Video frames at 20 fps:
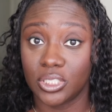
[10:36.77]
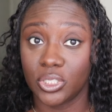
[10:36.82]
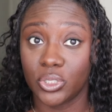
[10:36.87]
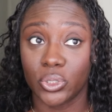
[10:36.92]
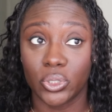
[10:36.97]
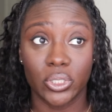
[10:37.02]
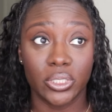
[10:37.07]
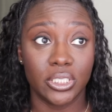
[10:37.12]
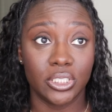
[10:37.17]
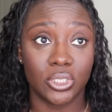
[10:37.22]
The
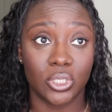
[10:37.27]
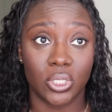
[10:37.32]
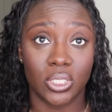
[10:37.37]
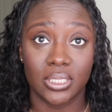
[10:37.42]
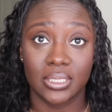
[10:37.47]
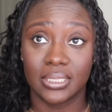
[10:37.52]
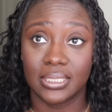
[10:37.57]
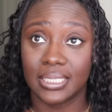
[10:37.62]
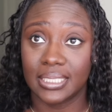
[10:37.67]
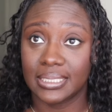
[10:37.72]
girlies
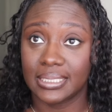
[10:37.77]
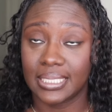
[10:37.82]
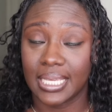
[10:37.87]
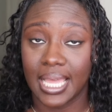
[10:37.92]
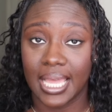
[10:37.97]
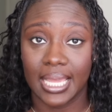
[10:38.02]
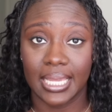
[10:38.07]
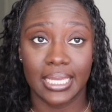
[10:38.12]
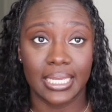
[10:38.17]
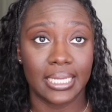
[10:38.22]
on
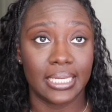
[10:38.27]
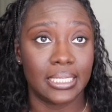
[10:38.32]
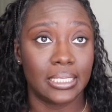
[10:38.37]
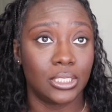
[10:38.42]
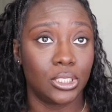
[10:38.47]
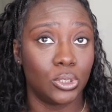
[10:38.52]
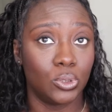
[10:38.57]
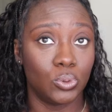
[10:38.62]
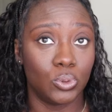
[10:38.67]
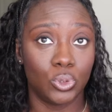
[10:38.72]
TikTok
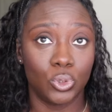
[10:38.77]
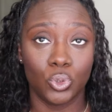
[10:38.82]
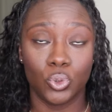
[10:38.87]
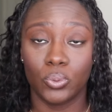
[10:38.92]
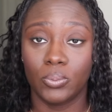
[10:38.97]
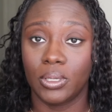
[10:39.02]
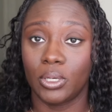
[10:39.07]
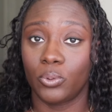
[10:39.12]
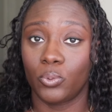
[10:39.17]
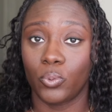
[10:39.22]
and
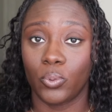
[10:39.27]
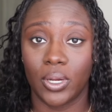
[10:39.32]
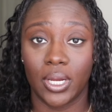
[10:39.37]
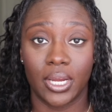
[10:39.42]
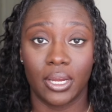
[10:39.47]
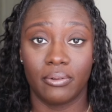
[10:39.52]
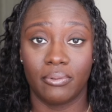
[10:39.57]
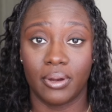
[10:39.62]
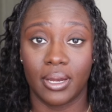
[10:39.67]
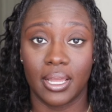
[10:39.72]
YouTube and
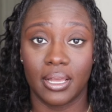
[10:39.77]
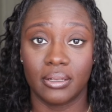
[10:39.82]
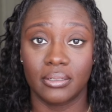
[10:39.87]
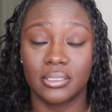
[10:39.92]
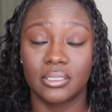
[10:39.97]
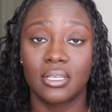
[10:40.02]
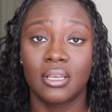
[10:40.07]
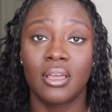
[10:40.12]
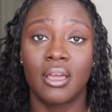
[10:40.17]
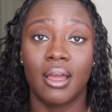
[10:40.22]
wherever
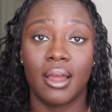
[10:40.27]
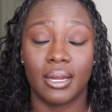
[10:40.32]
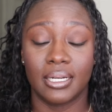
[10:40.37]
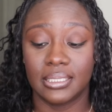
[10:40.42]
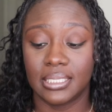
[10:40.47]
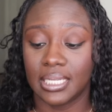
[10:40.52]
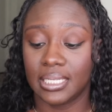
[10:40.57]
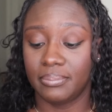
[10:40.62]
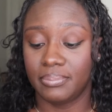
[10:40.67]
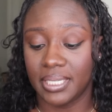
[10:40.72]
else
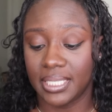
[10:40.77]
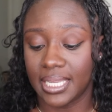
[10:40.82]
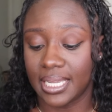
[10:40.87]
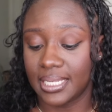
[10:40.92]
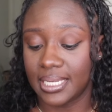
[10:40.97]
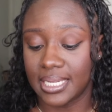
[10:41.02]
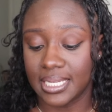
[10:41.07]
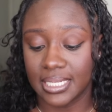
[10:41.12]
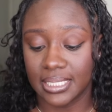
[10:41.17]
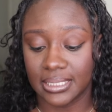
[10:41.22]
are telling me
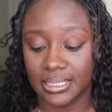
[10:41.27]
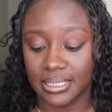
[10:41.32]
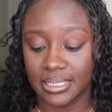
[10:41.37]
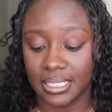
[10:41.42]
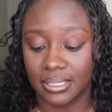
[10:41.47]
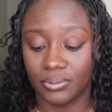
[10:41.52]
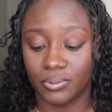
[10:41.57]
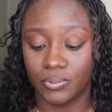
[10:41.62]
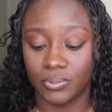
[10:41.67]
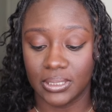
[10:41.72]
that the
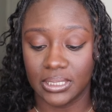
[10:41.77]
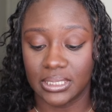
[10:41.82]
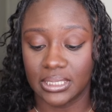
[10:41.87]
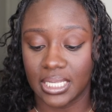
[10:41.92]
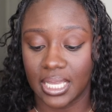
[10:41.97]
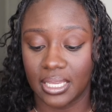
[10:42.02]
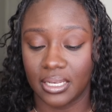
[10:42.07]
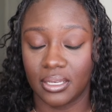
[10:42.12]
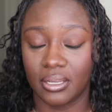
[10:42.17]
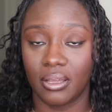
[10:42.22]
instant
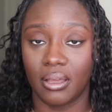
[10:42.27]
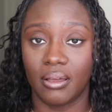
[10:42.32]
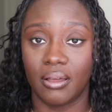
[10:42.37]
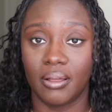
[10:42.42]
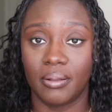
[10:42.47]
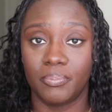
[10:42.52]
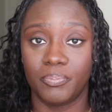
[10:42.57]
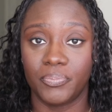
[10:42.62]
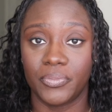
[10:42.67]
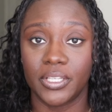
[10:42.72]
reset
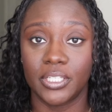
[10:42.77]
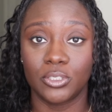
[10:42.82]
um,